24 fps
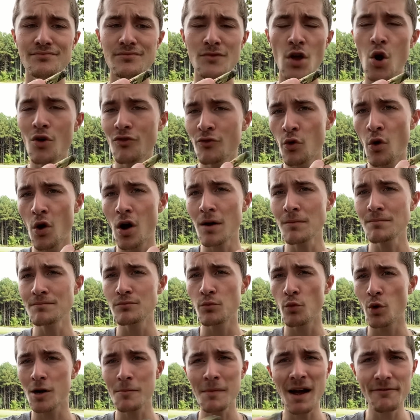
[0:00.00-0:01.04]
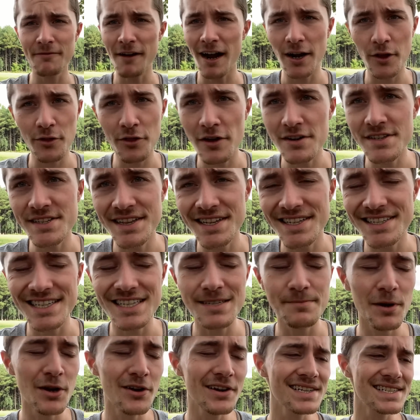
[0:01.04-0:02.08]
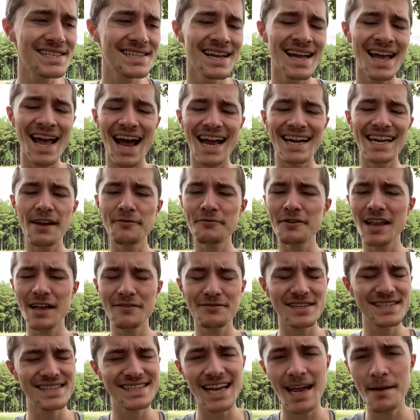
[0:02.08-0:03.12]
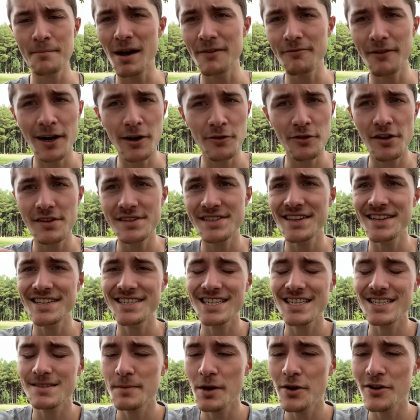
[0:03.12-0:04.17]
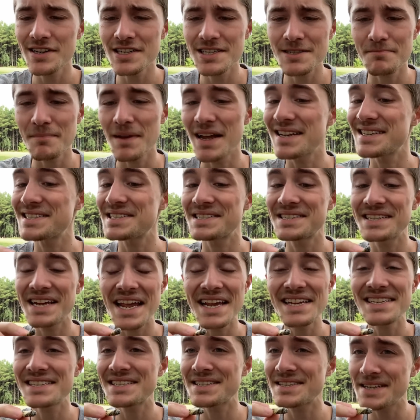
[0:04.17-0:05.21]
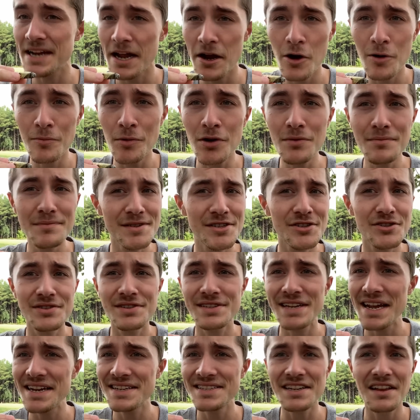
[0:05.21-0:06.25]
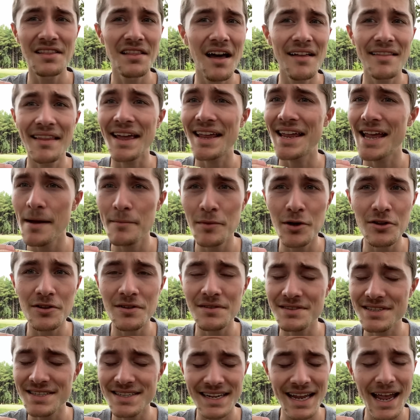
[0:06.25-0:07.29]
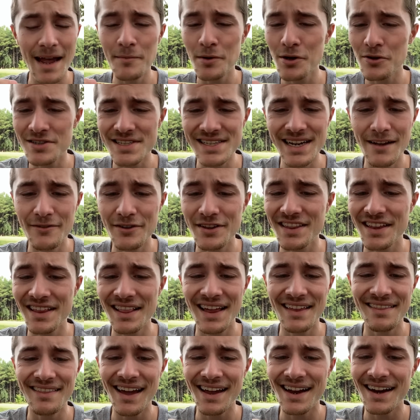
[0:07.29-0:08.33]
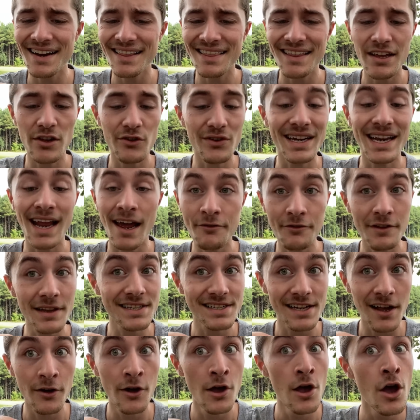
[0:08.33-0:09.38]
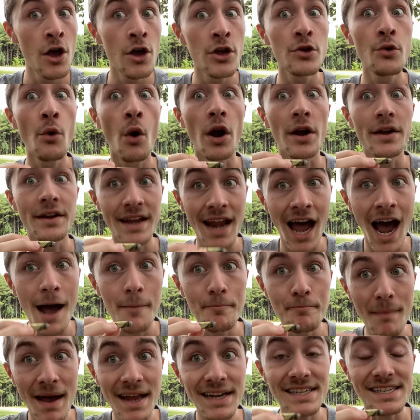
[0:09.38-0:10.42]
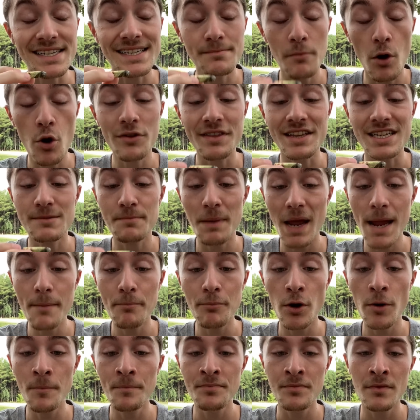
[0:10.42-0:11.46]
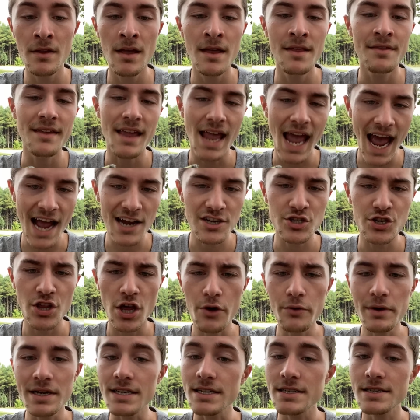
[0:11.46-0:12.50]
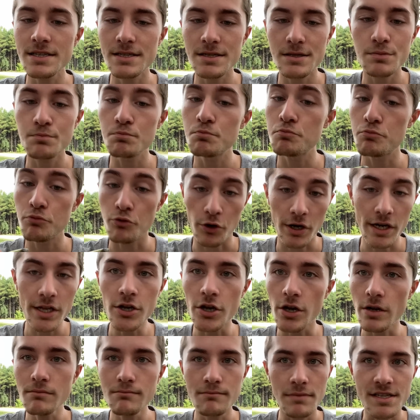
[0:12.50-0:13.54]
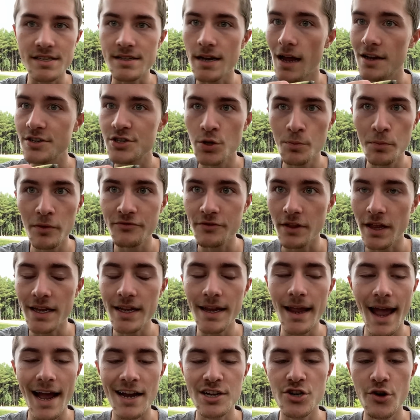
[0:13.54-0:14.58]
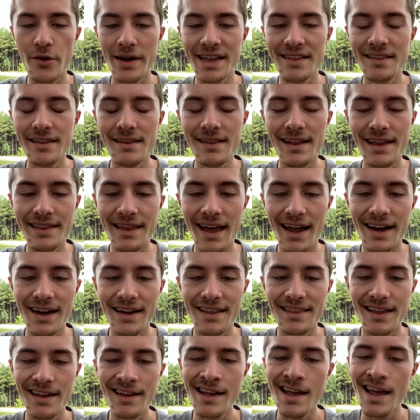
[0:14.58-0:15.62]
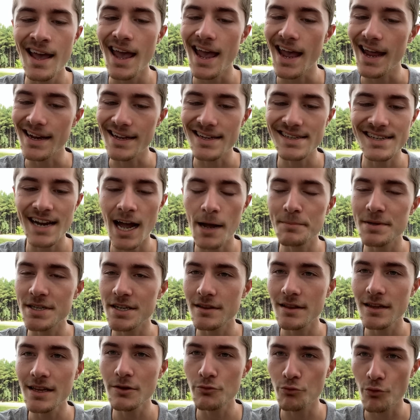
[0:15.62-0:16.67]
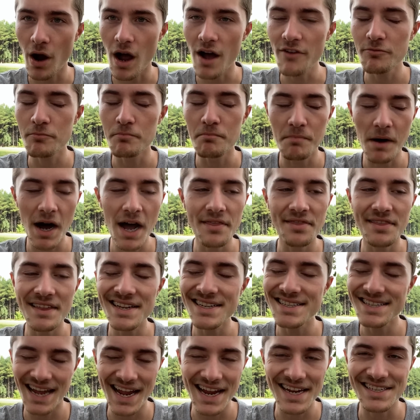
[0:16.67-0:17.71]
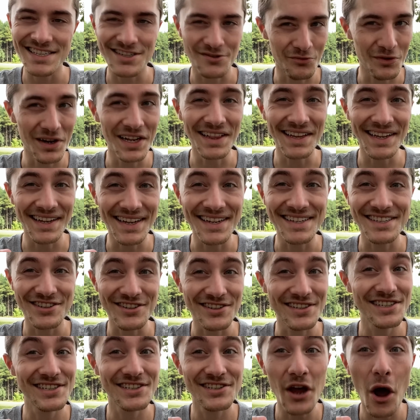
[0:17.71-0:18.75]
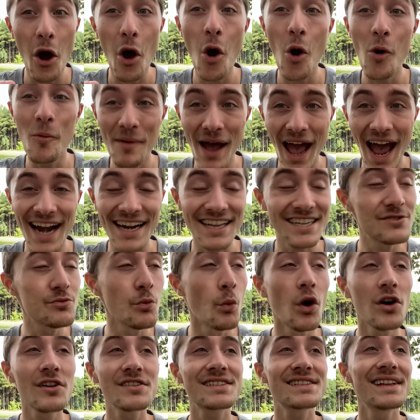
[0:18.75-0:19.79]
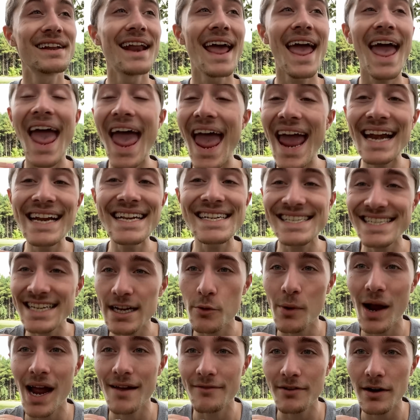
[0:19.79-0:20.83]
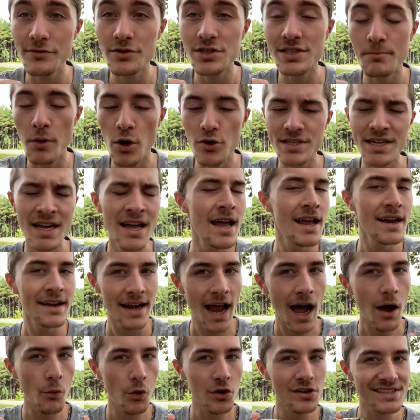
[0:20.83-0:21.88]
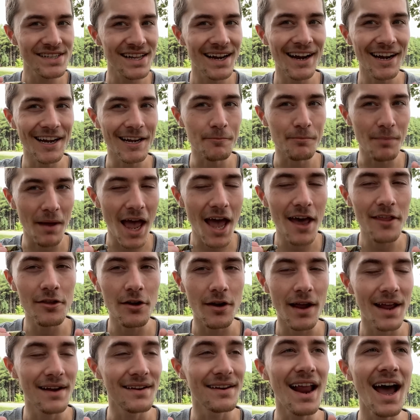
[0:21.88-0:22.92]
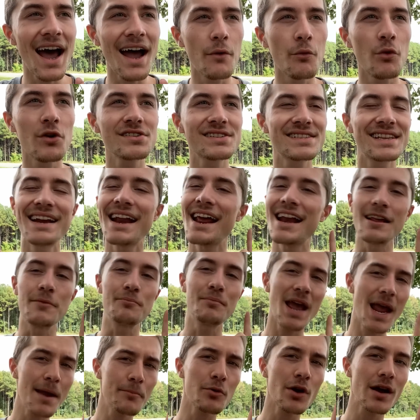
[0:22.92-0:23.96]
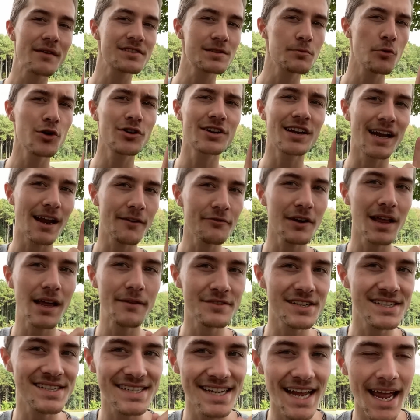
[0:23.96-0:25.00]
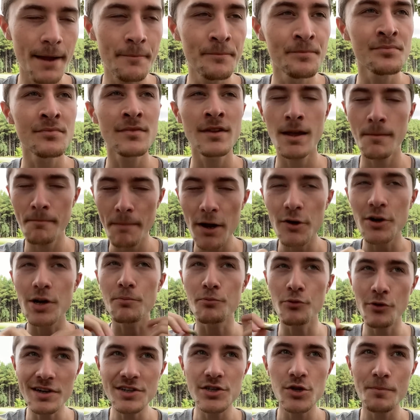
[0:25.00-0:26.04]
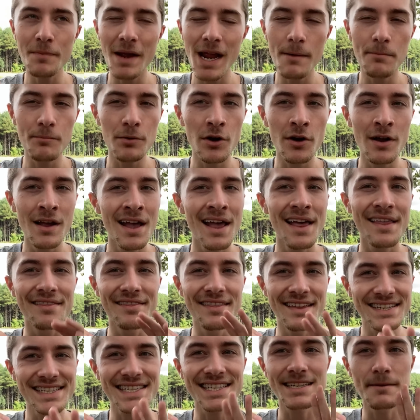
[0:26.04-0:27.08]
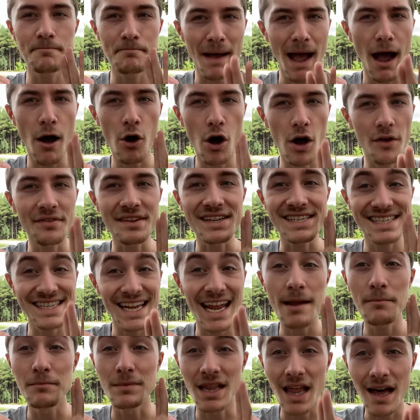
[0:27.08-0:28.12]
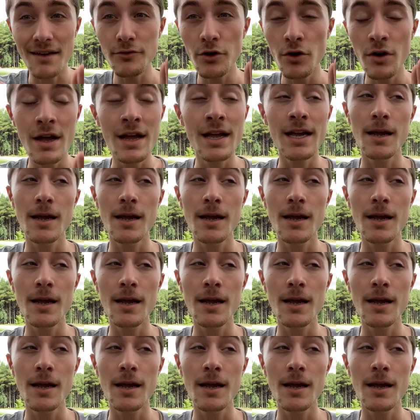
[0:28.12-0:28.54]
Overall, what are my final thoughts on this experience? I definitely have to say my final thoughts on this experience: tastes terrible, tastes a lot like chemicals and everything like that kind of thing. You can definitely tell you are not meant to smoke this paper. The ash, though, is pretty good. It's not super flaky ash or anything like that kind of thing. It is not particularly rough, but the taste really is just so bad. It's worse than any cigarette I've ever smoked. Not worse than any other, and not worse than any paper I've smoked. I definitely have to say, compared to printer paper, this is about on the same level.